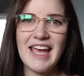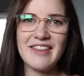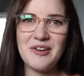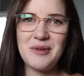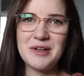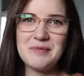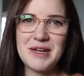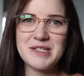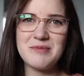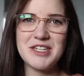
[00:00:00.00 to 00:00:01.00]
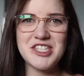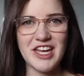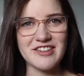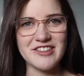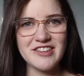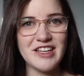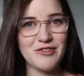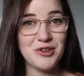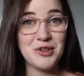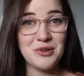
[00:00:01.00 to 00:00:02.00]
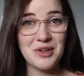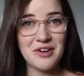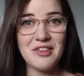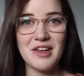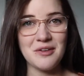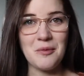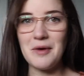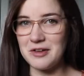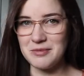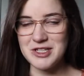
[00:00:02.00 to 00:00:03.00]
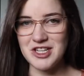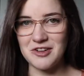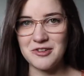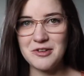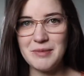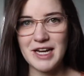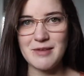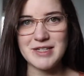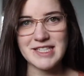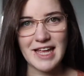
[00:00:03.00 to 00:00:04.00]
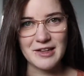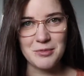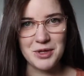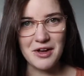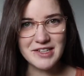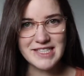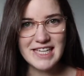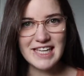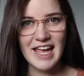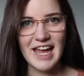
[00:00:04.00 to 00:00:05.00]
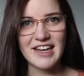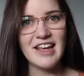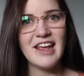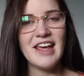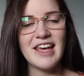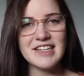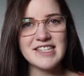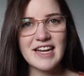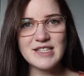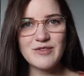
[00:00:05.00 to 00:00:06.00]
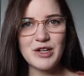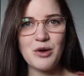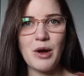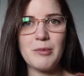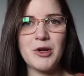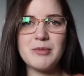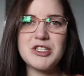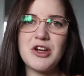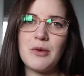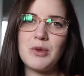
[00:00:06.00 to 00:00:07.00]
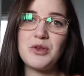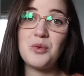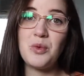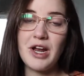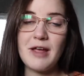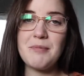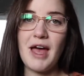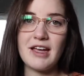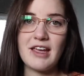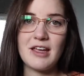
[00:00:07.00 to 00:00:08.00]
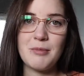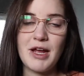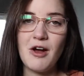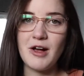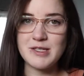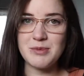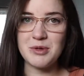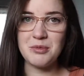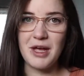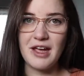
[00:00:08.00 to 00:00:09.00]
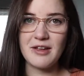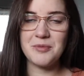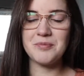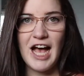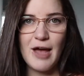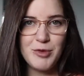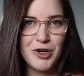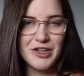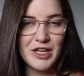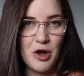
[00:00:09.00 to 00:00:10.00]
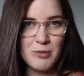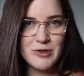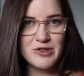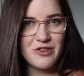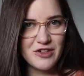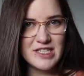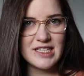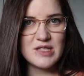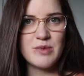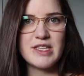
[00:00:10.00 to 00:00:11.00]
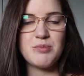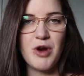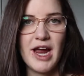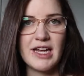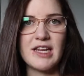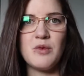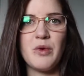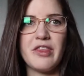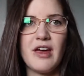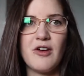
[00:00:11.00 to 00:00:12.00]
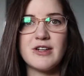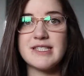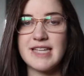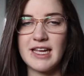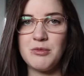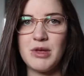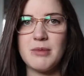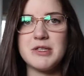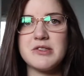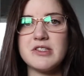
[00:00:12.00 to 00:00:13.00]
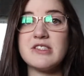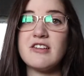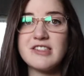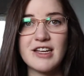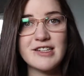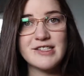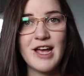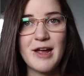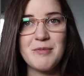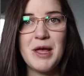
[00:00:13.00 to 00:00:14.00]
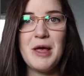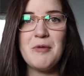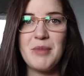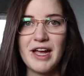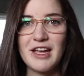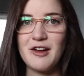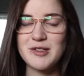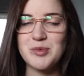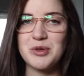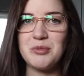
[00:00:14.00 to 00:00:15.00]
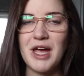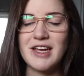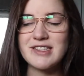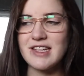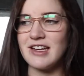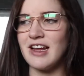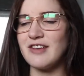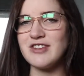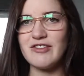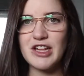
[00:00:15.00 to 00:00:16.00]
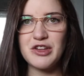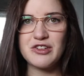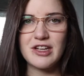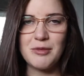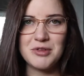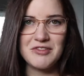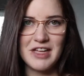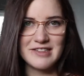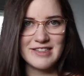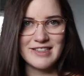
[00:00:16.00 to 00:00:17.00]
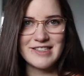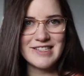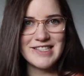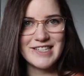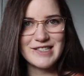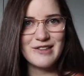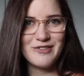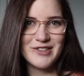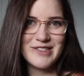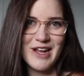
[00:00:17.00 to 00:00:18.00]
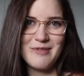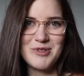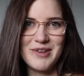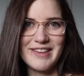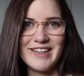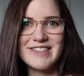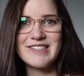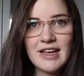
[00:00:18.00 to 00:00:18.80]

Hey there, welcome back to my channel. If you're new here, then welcome in general. My name is Pecoskie, and in today's video I'm going to be sharing with you what I'm packing in my hospital bag. I'm currently almost 36 weeks pregnant with our second baby, so this is our second time packing hospital bags, and I've definitely learned a couple of lessons since the first time doing this.